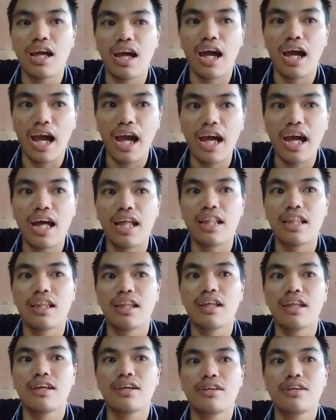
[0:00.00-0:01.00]
And
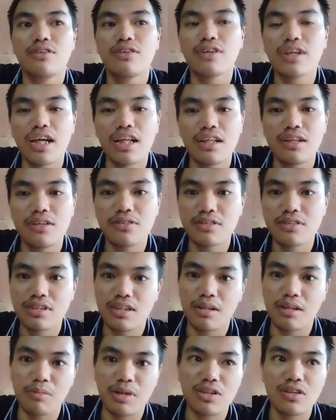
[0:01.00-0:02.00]
you can use
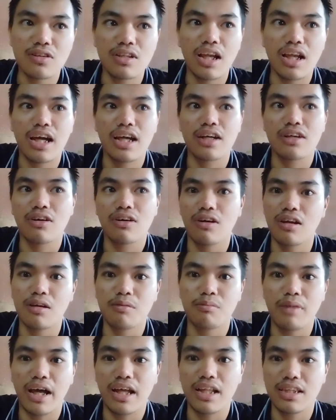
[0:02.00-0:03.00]
the method like
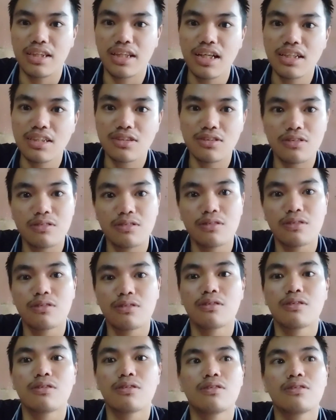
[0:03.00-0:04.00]
colorblind test
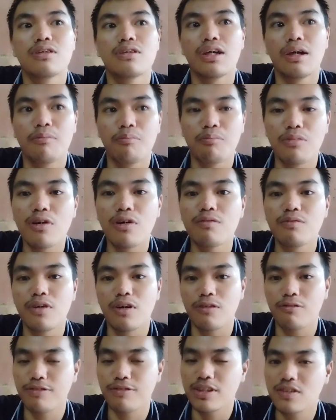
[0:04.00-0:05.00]
to improve
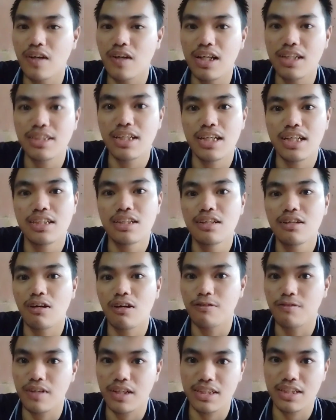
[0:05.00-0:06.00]
your visualization
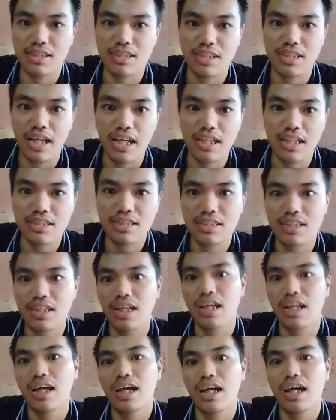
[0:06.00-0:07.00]
of each text.
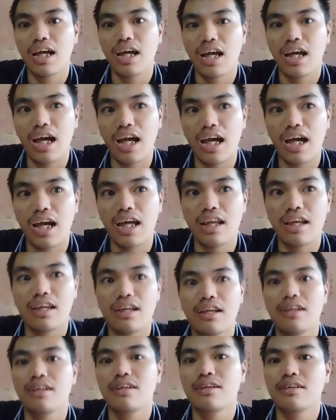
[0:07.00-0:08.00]
And
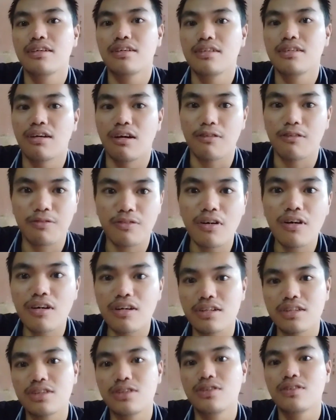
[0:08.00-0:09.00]
of
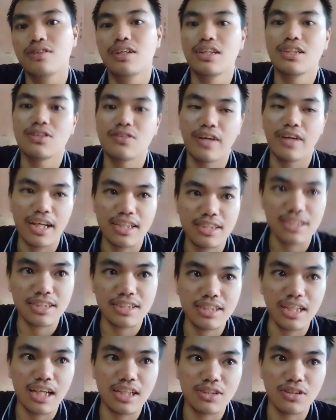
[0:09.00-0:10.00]
course, you need to
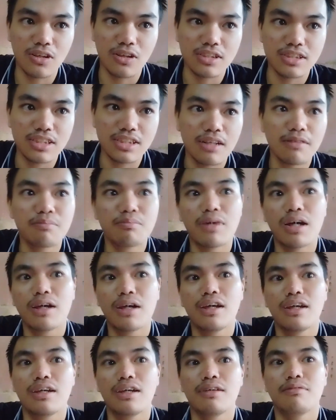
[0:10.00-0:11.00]
exercise yourself
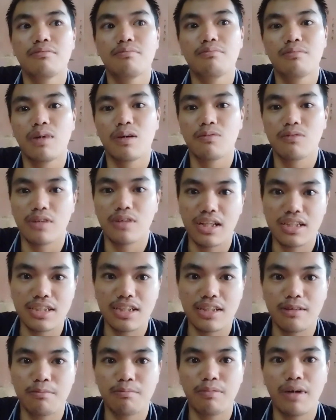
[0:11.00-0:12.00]
by memorizing
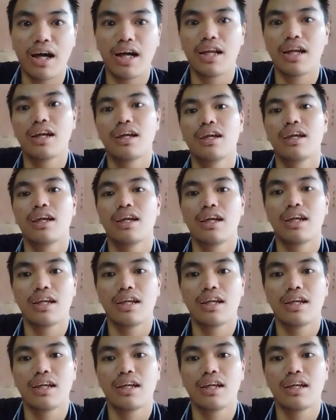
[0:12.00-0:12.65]
the pattern.